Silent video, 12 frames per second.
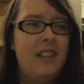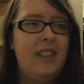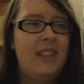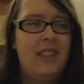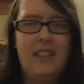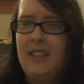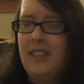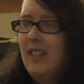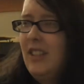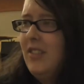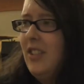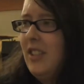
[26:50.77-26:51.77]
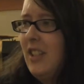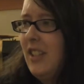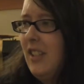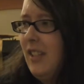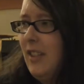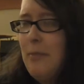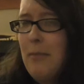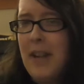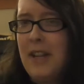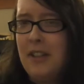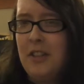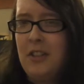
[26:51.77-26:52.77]
I didn't do it too much because I did a
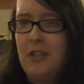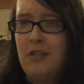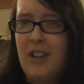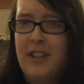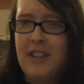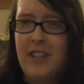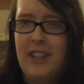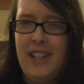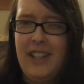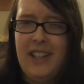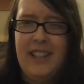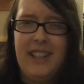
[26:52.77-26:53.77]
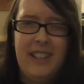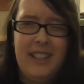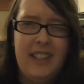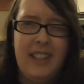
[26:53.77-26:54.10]
major stretch earlier.